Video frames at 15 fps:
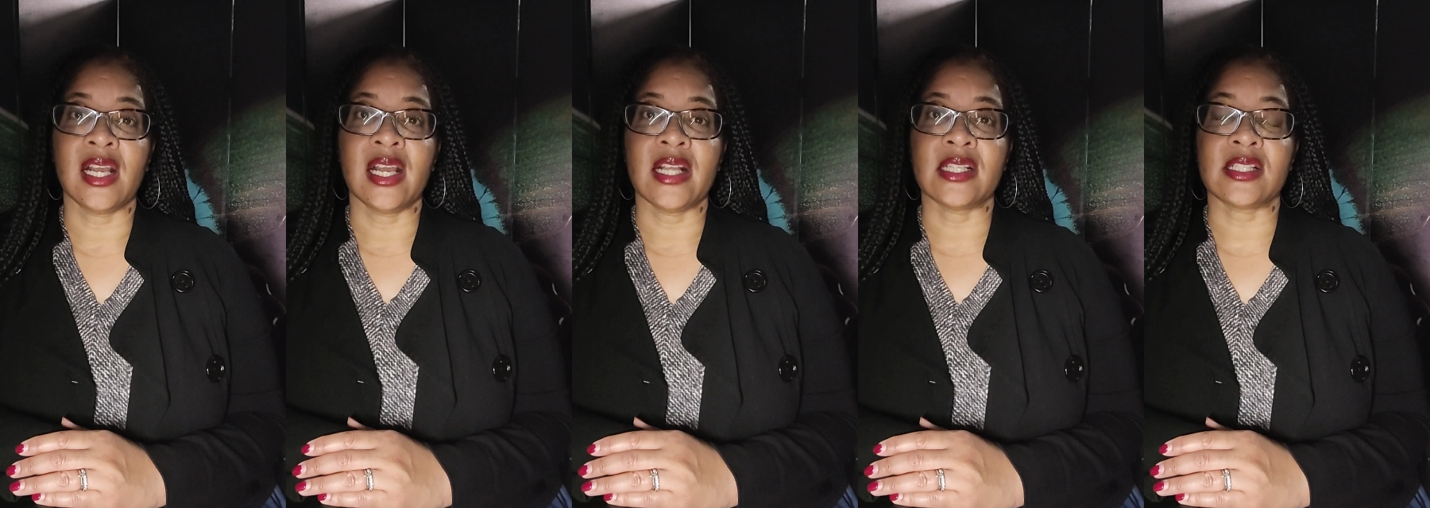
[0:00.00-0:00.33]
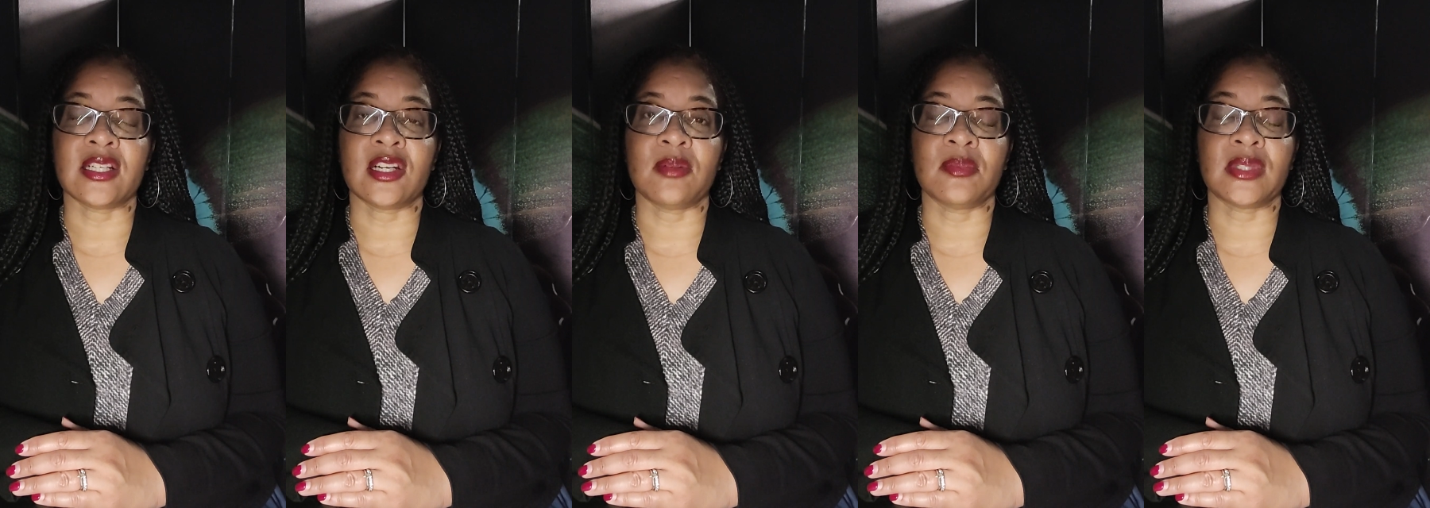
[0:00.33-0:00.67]
in
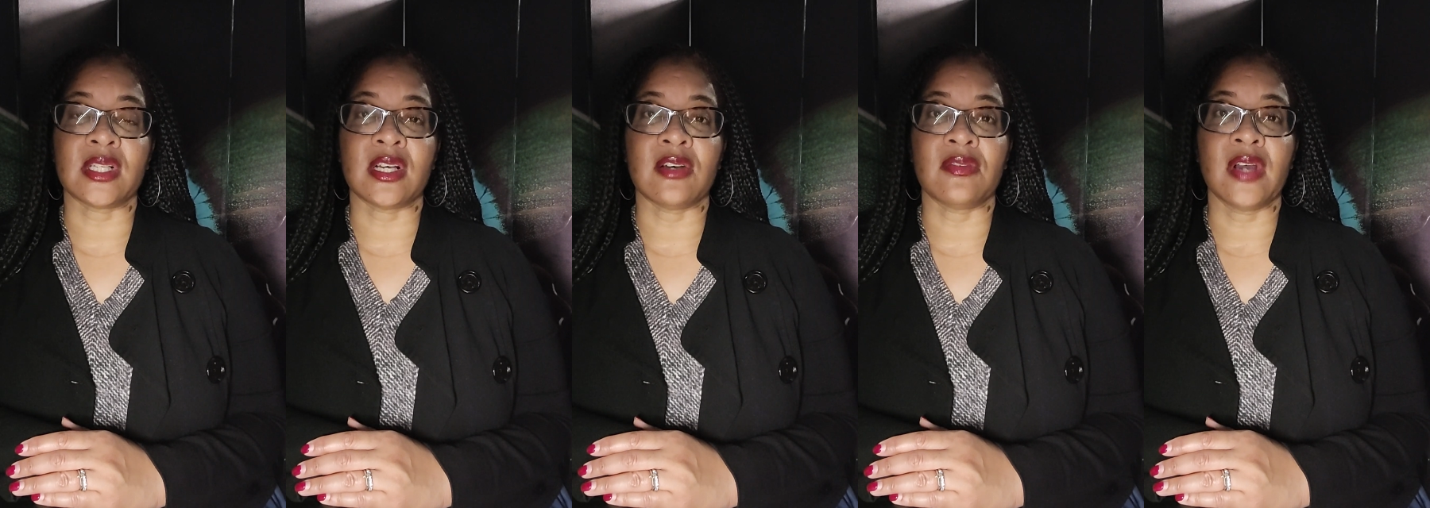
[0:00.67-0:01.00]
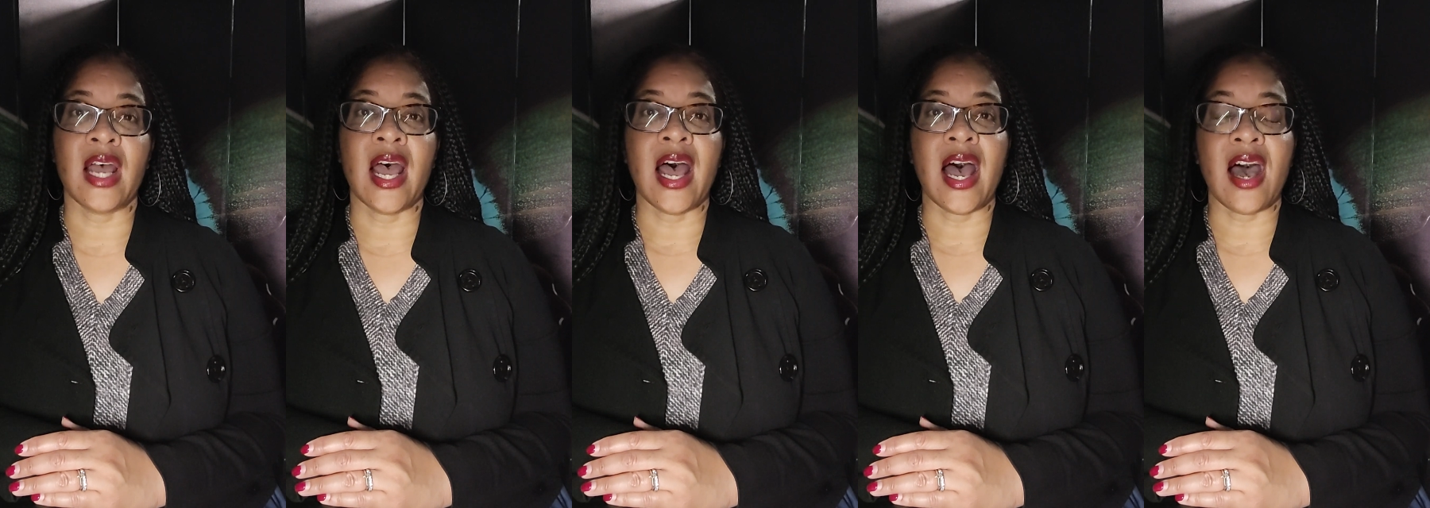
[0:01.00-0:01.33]
terms of
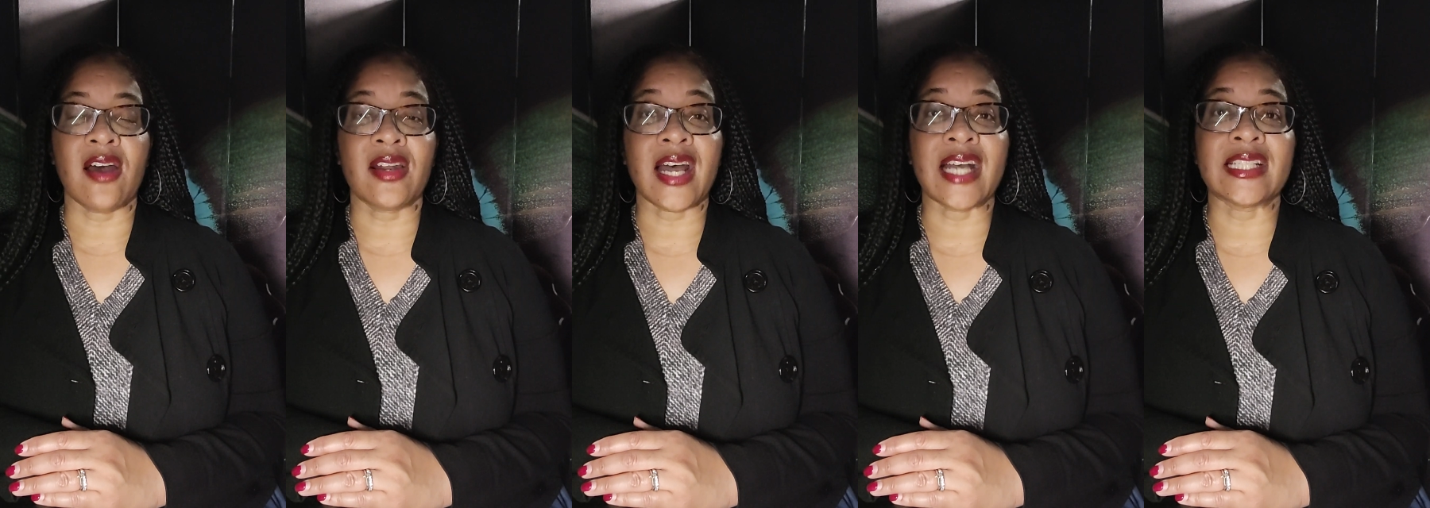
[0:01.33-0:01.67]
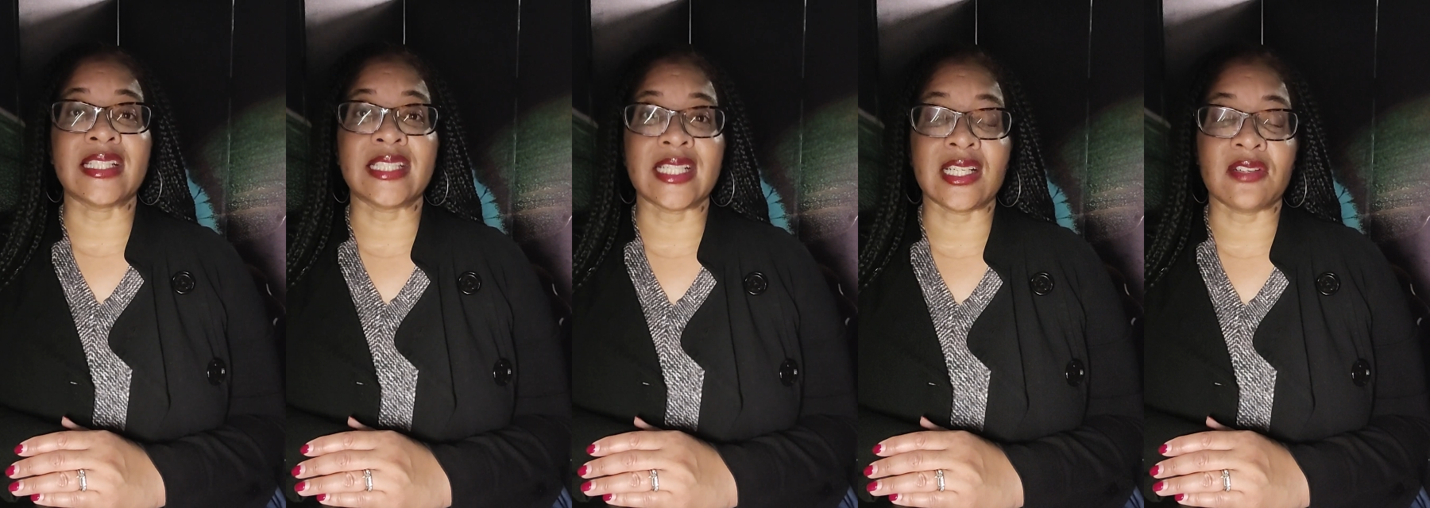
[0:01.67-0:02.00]
how to
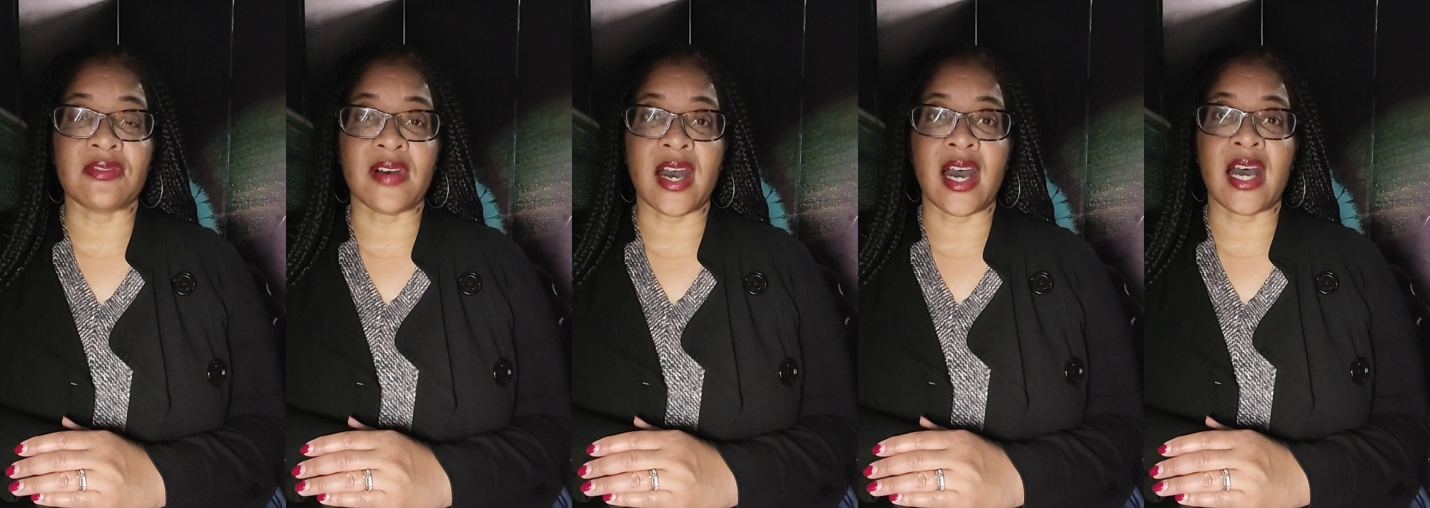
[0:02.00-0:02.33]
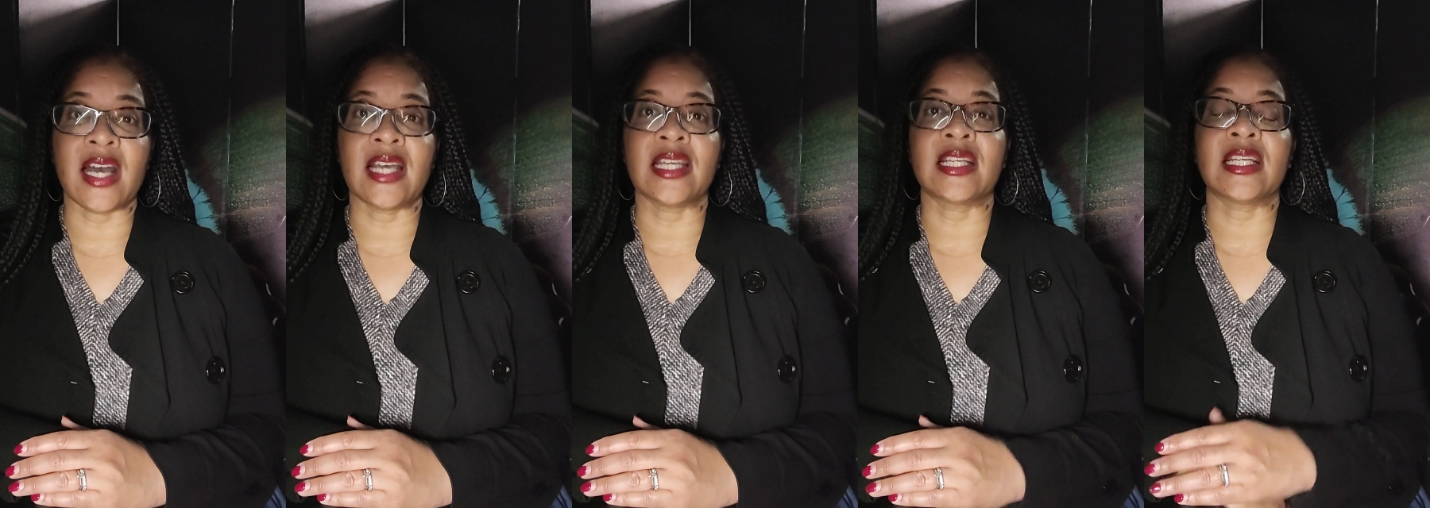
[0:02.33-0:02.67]
identify,